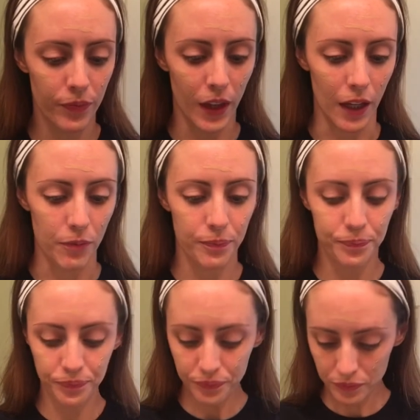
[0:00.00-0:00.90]
Okay.
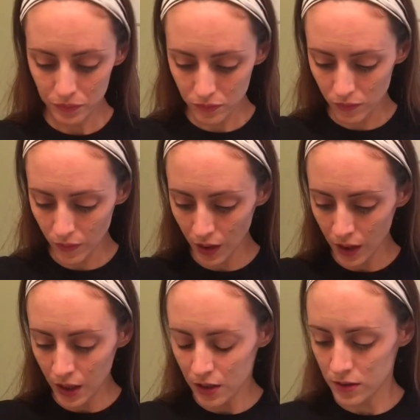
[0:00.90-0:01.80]

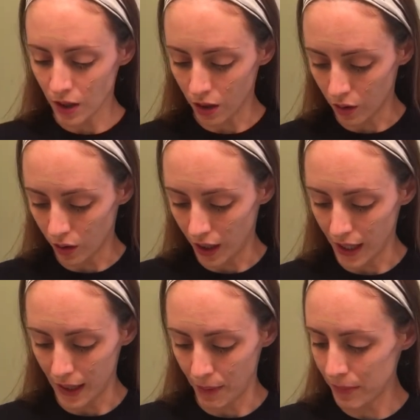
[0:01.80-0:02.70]
So
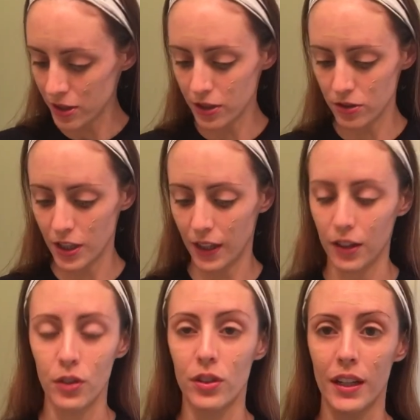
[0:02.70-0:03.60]
I'm just using
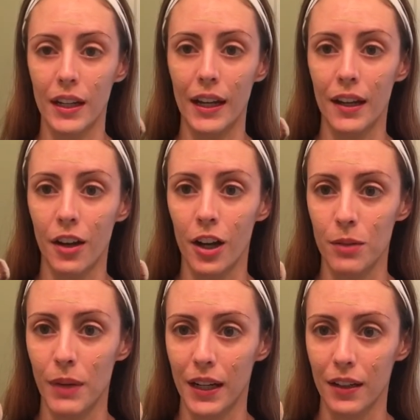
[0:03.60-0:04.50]
an It
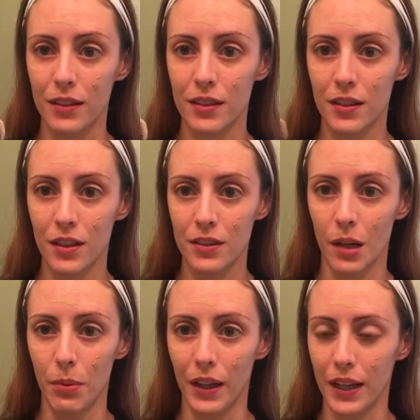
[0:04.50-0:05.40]
Cosmetics
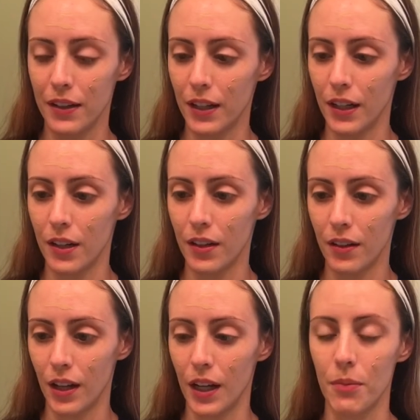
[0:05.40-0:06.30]
double-ended
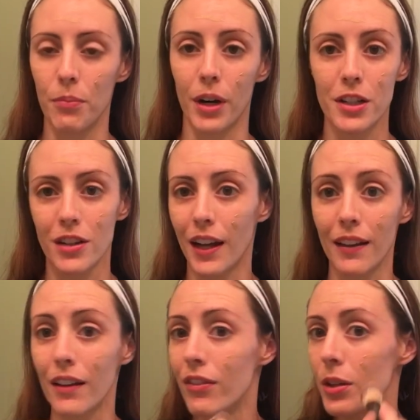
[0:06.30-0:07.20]
brush. I
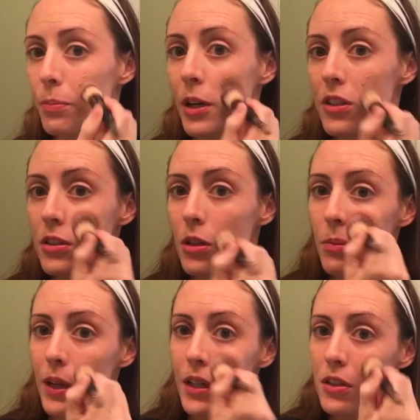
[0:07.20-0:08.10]
love this brush so
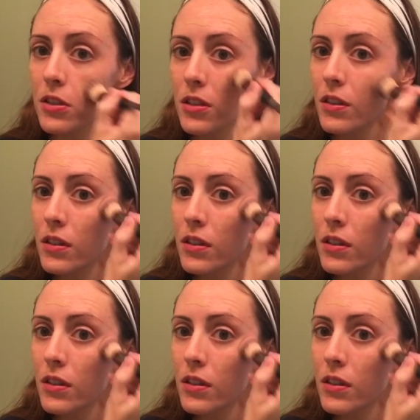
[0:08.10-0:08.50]
much.